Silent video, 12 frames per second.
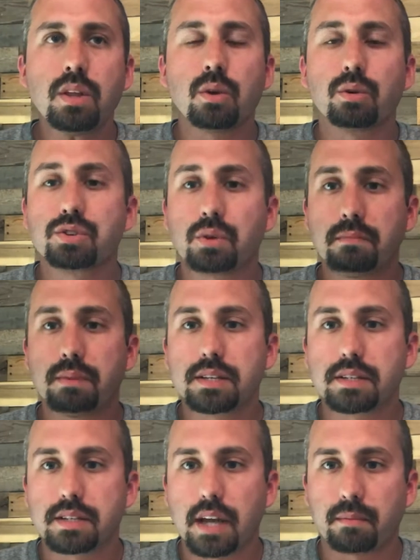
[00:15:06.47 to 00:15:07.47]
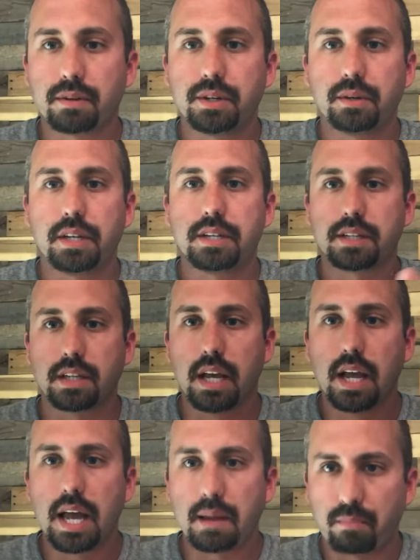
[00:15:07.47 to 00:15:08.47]
or join business opportunities
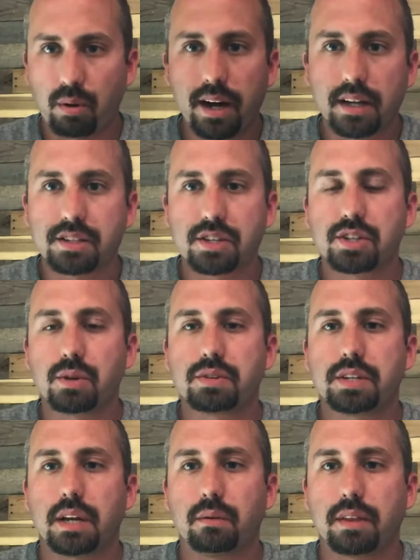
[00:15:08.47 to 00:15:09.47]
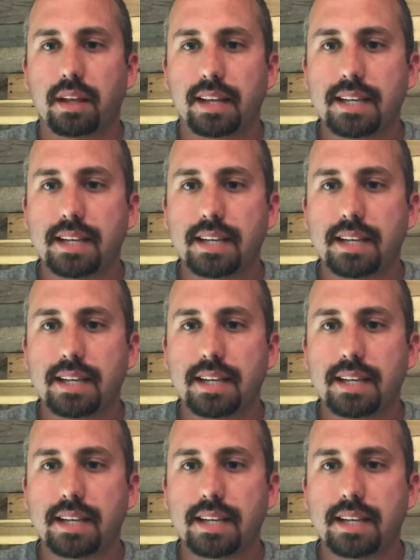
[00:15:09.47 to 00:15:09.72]
and products associated with that.